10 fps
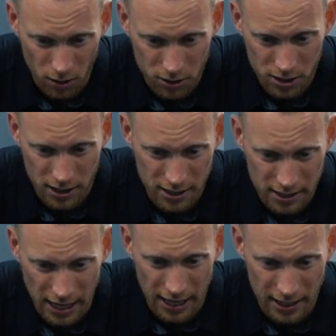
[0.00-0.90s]
Versus
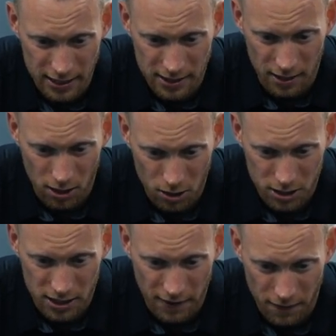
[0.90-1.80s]
this side is a little
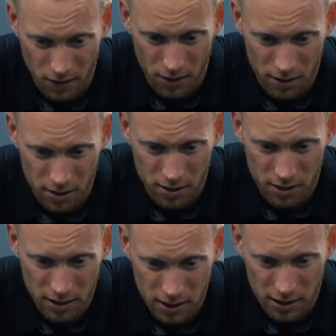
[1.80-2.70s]
stiffer.
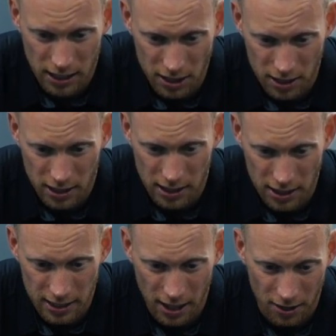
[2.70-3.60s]
Yep, exactly. Can you,
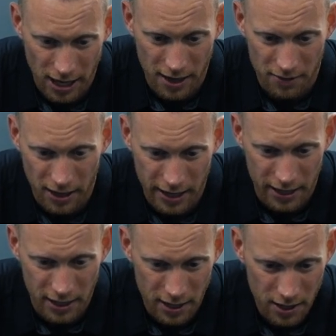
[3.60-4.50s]
can you tell that,
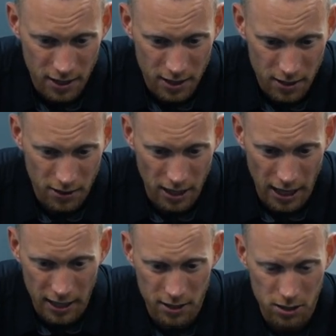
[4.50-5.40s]
right? Oh, yeah.
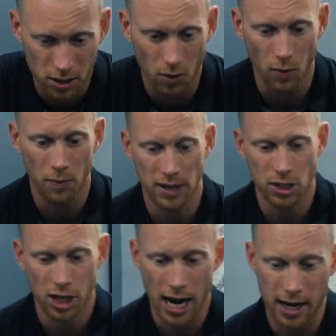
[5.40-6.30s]
Okay, so when we
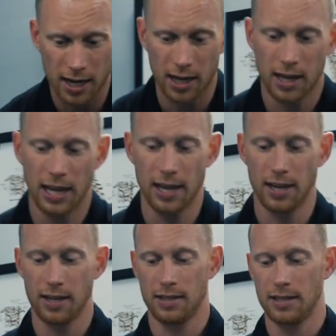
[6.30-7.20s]
check
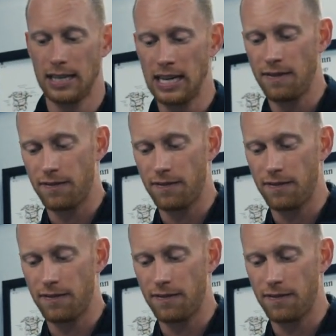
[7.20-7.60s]
his knee